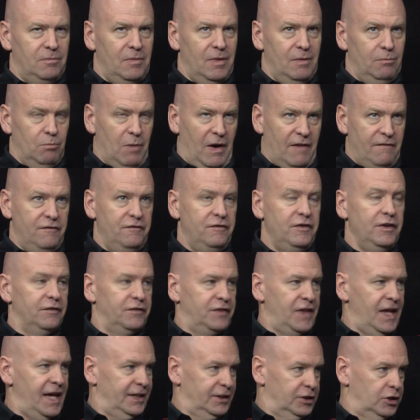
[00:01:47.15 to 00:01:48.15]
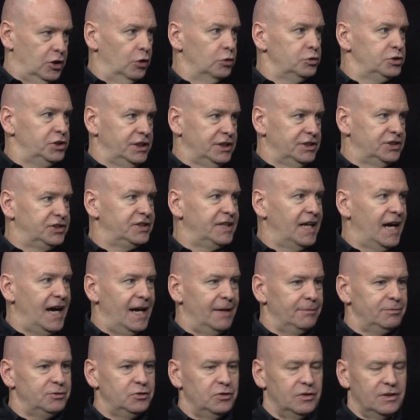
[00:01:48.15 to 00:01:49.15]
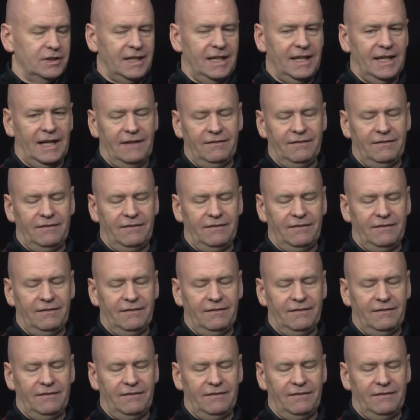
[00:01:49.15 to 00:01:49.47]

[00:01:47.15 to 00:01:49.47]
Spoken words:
my 5th head coaching stop, so again,